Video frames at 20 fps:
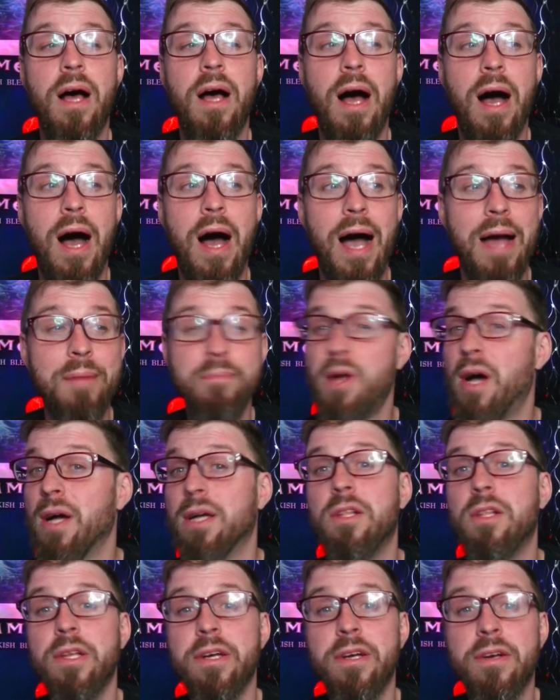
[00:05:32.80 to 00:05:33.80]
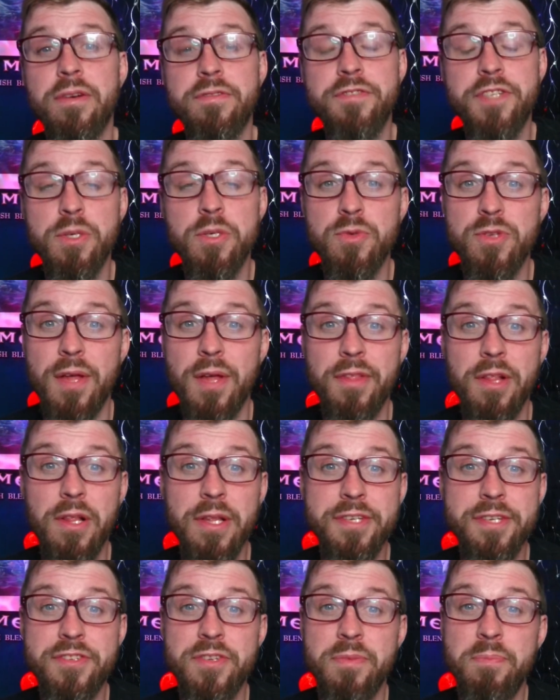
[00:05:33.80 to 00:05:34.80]
I'm not clear if she was on the
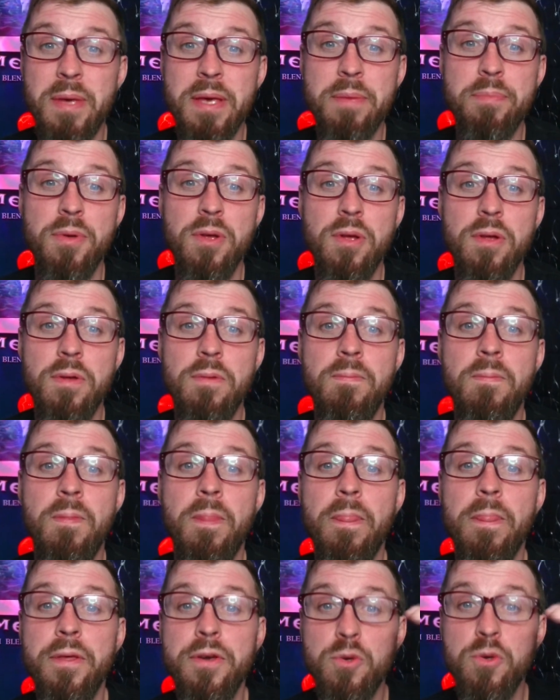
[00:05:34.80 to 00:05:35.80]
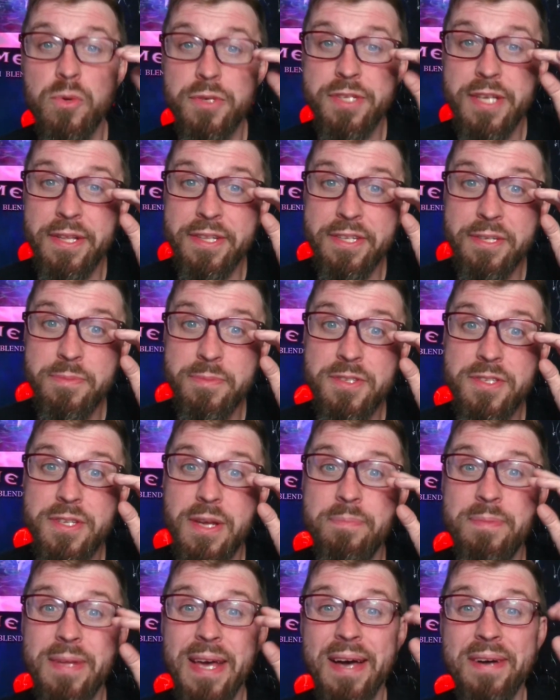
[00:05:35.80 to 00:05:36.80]
list of people who were telling him to
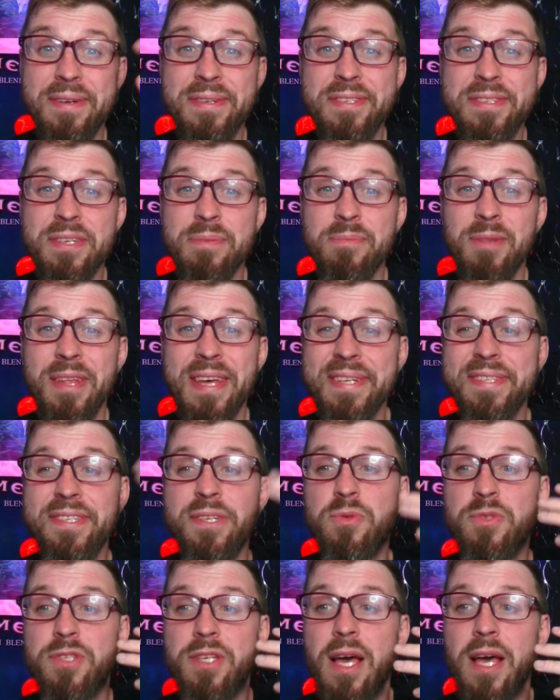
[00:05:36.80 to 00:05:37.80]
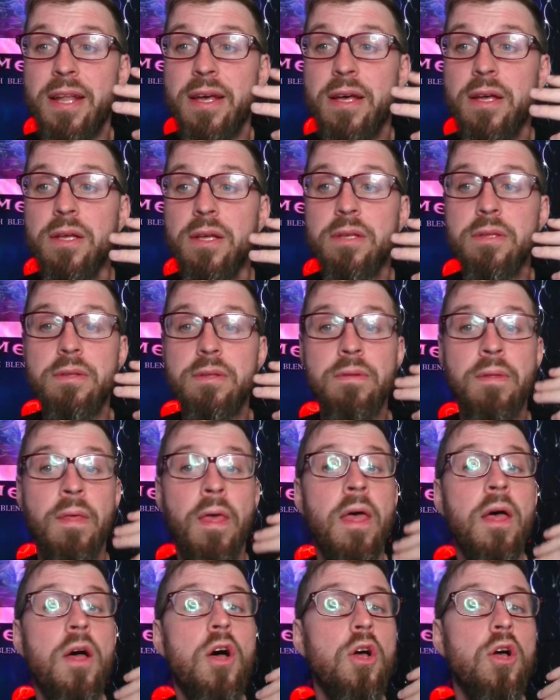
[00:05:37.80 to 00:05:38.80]
step down. It seemed like she was kind of
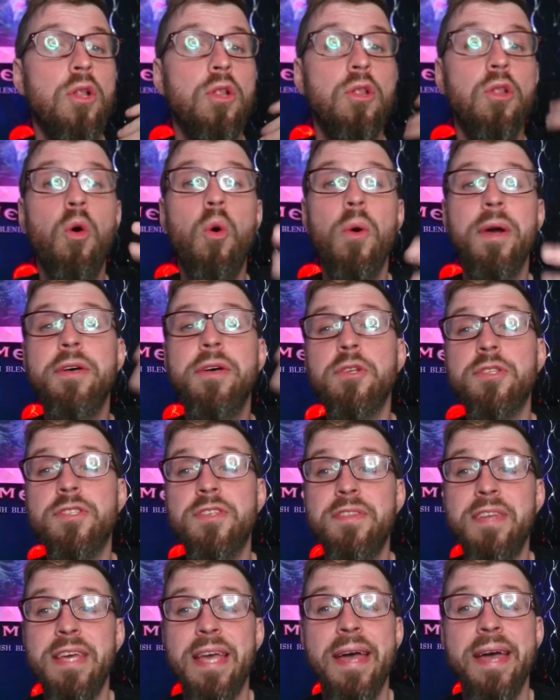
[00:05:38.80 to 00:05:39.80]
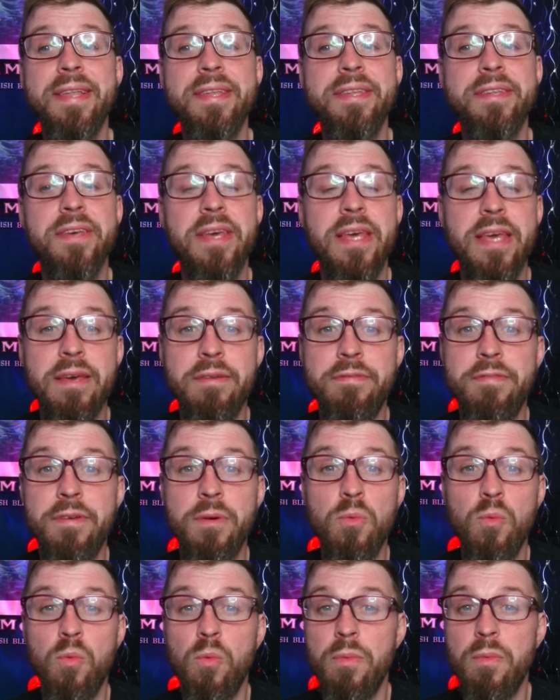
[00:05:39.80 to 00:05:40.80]
loyal to the end, if it
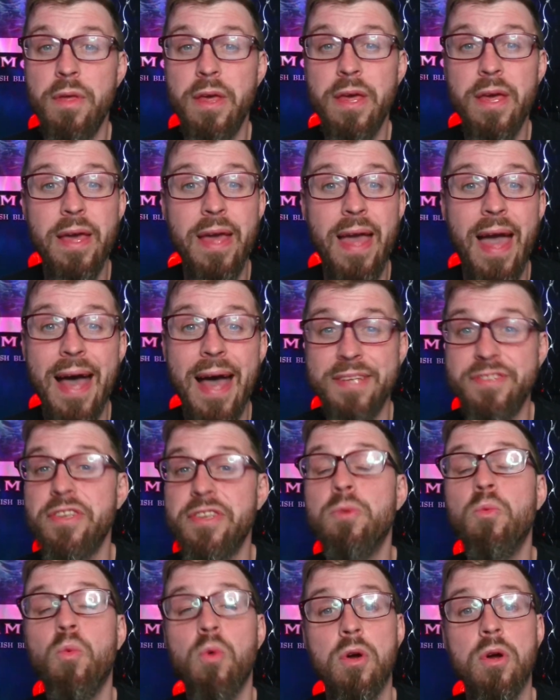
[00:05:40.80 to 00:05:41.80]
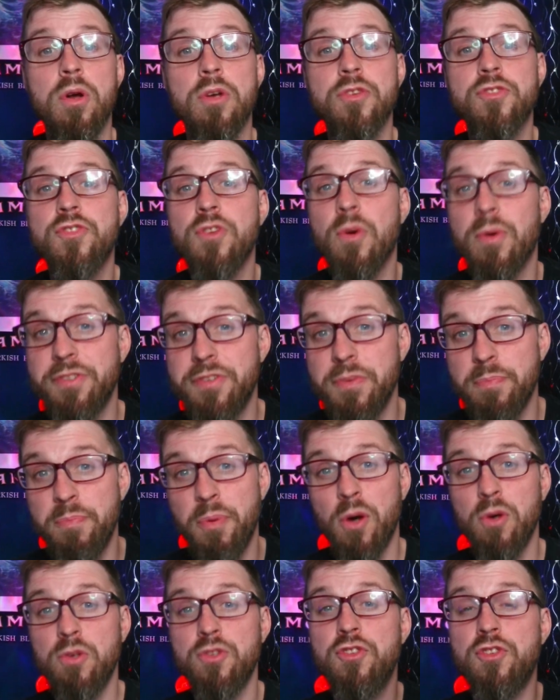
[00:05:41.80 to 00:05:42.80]
as it were. So as
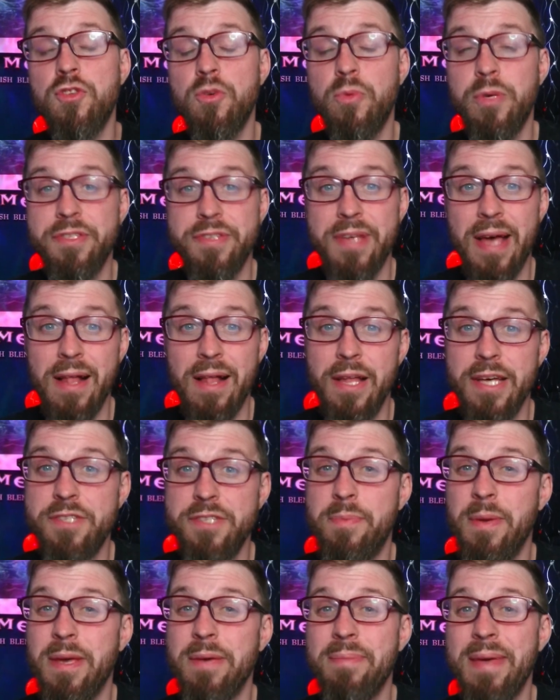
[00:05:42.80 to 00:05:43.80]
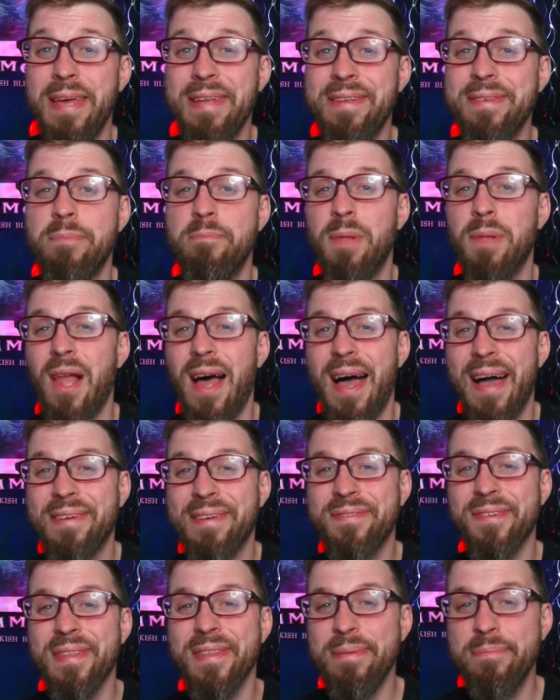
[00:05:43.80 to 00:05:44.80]
opposed to his allies being painted black
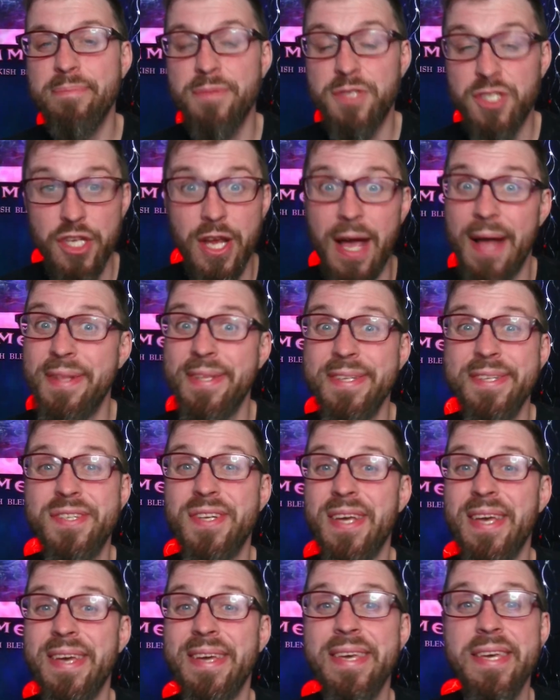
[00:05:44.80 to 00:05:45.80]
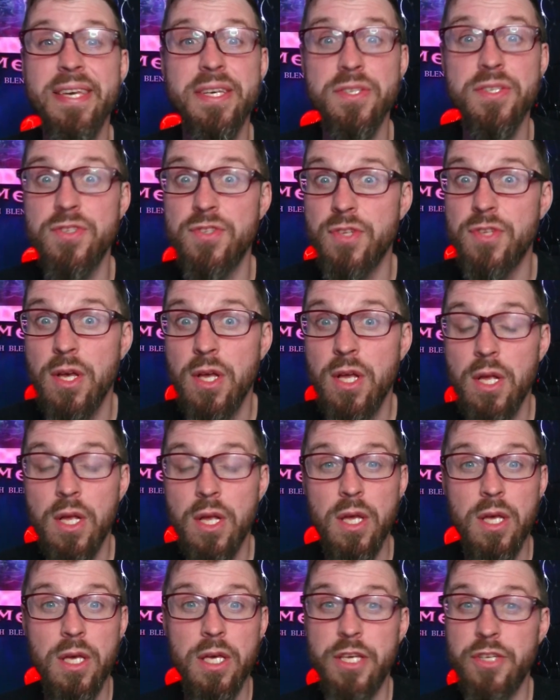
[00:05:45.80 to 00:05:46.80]
for them challenging his
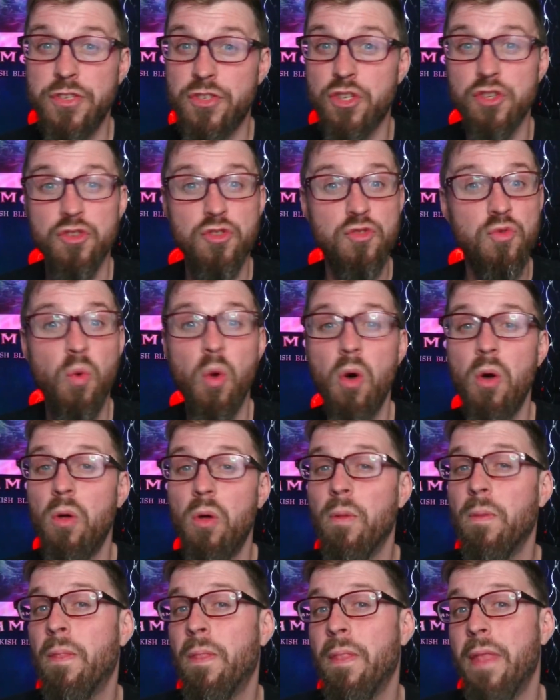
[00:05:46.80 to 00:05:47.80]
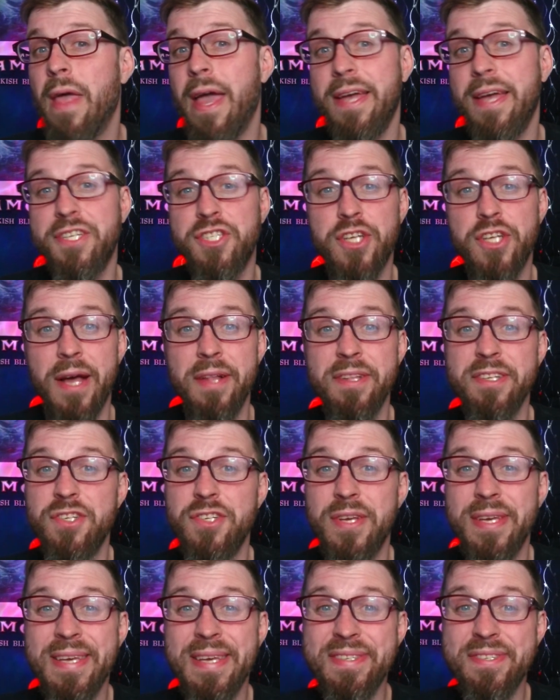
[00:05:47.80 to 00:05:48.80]
his control and
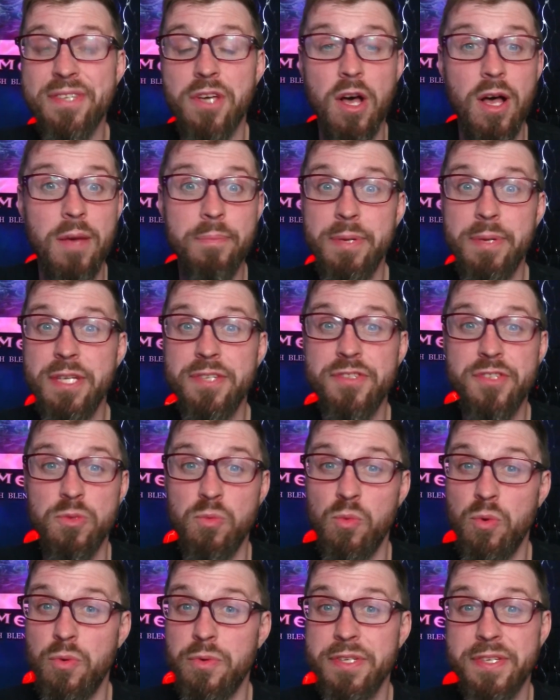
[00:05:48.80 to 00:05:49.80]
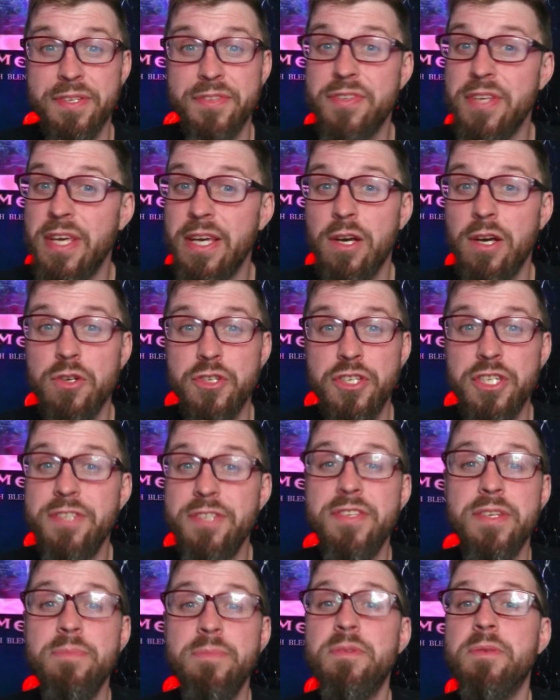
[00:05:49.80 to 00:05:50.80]
challenging his competence and wounding his ego, she
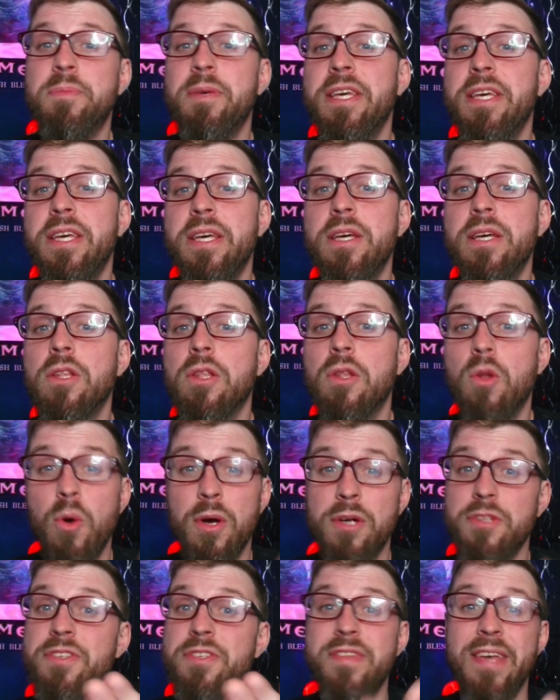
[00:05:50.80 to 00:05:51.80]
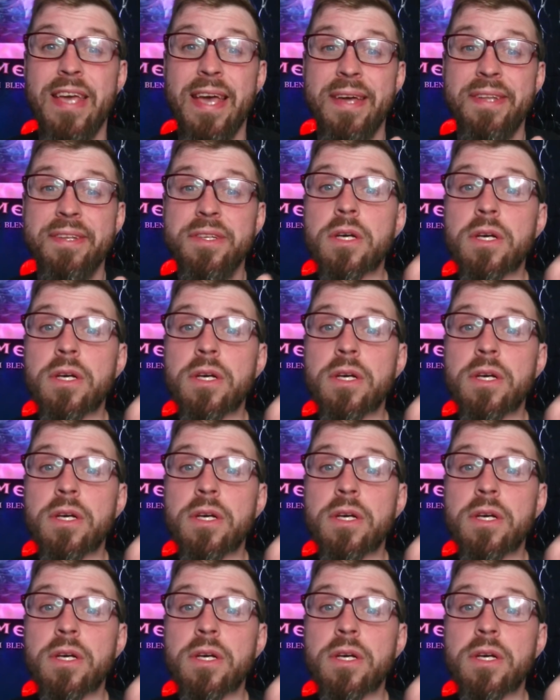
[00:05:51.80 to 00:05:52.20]
seemed to be loyal to the end.